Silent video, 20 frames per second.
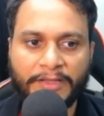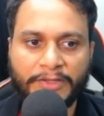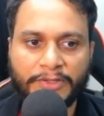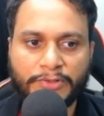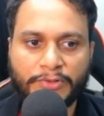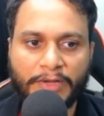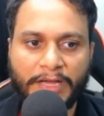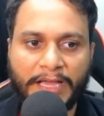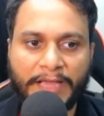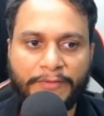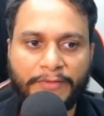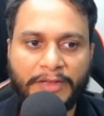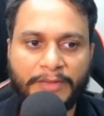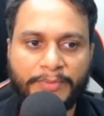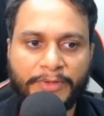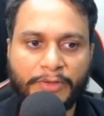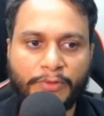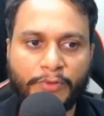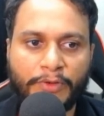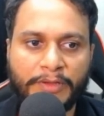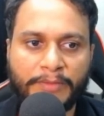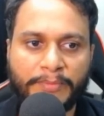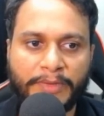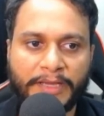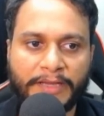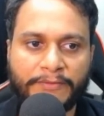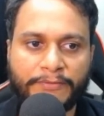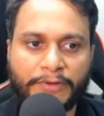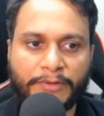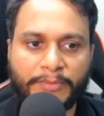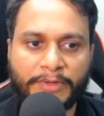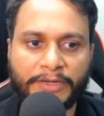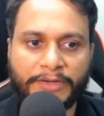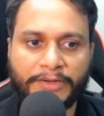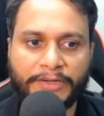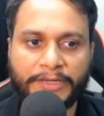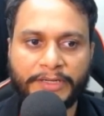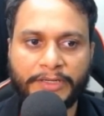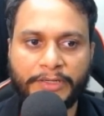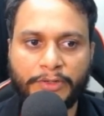So I will be going back from
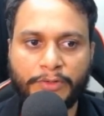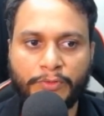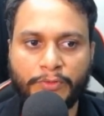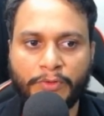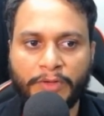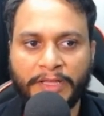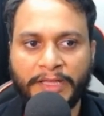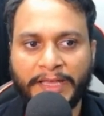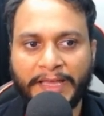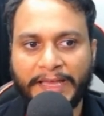102,